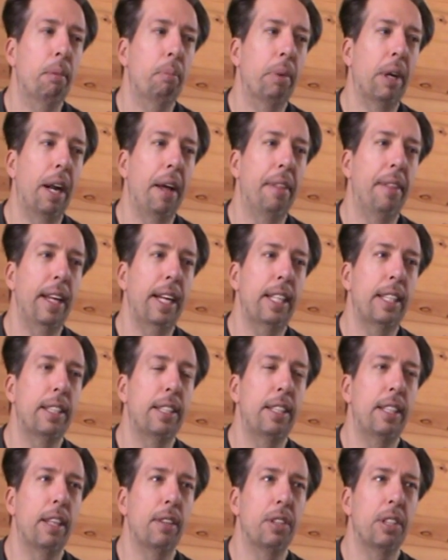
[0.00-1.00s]
But I think
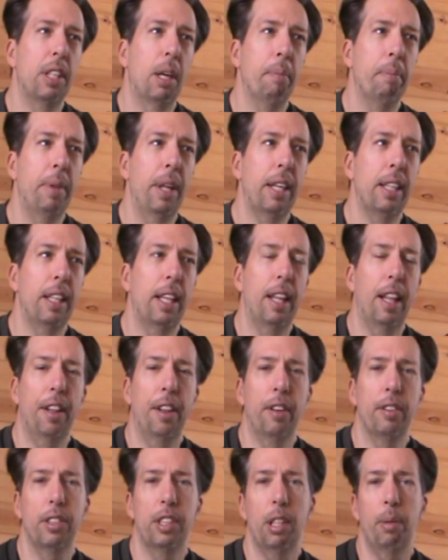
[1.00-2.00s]
there's something,
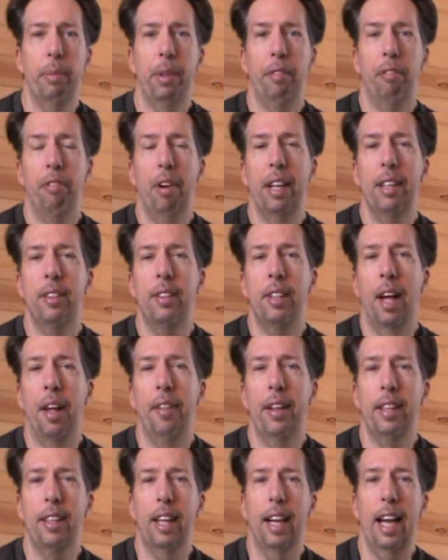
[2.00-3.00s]
there's some event I
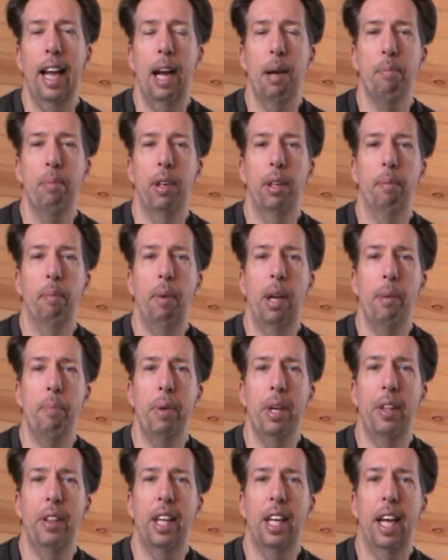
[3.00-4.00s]
think that happened
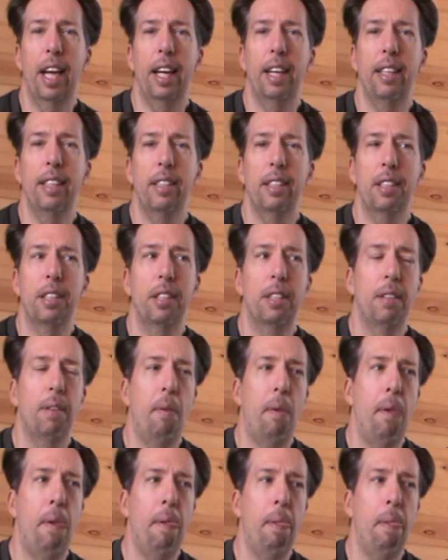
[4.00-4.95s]
maybe in the 80s,